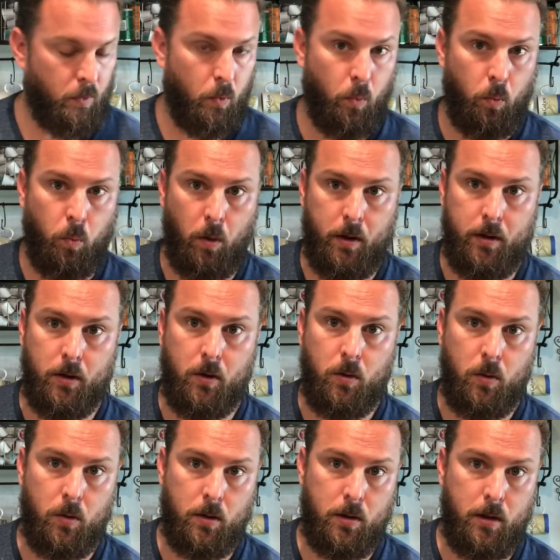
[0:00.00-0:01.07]

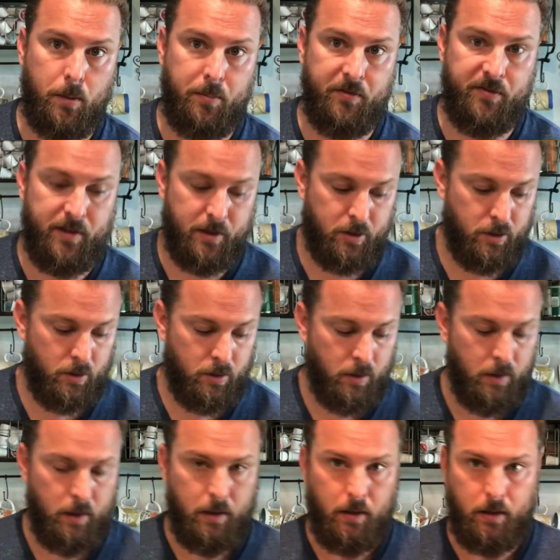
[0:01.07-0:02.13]
1.25 cup of
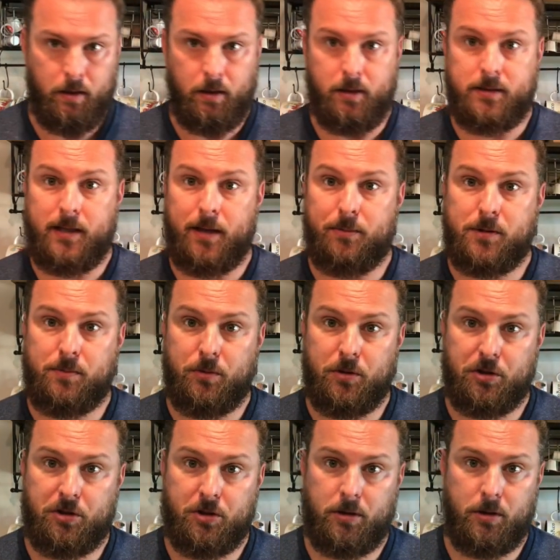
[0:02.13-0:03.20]
vinegar, a tablespoon
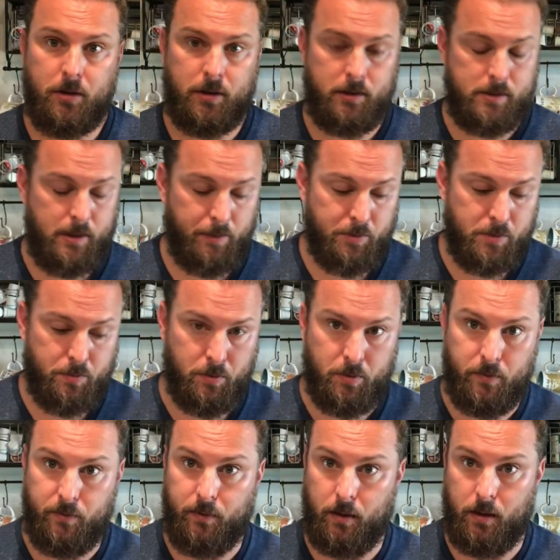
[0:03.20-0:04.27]
of sugar, and a tablespoon
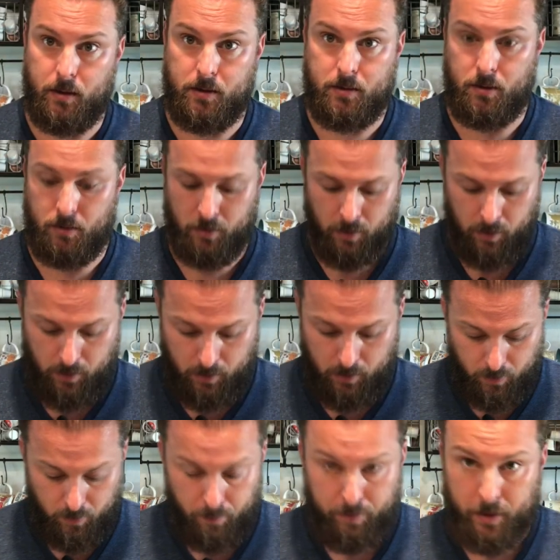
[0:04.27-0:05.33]
of salt,
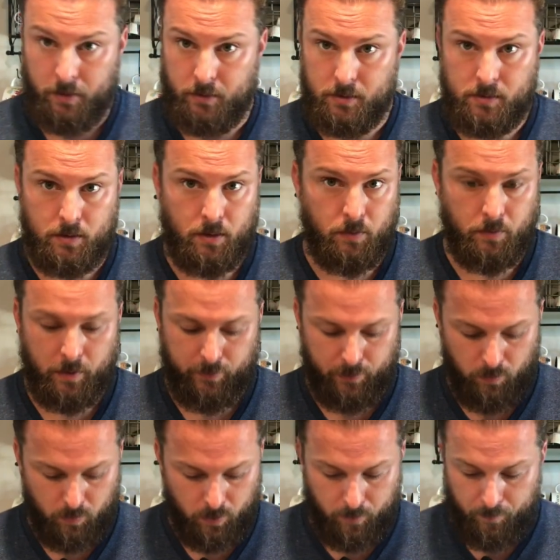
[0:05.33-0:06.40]
pickling salt, whatever
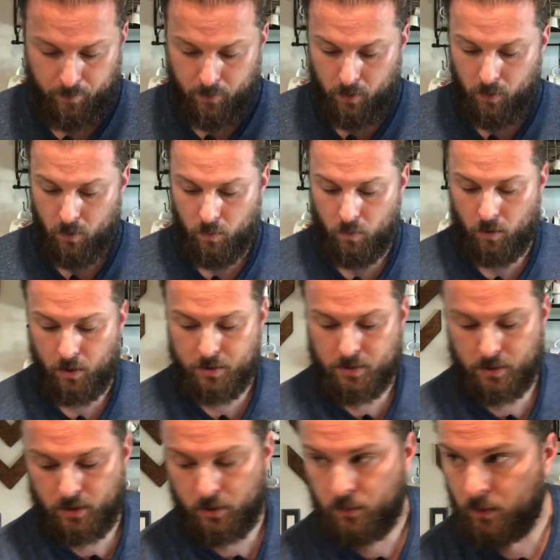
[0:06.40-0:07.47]
you want. We're also
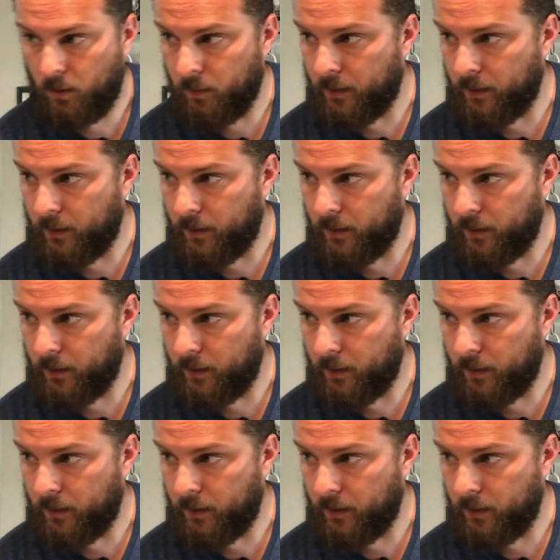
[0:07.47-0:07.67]
gonna throw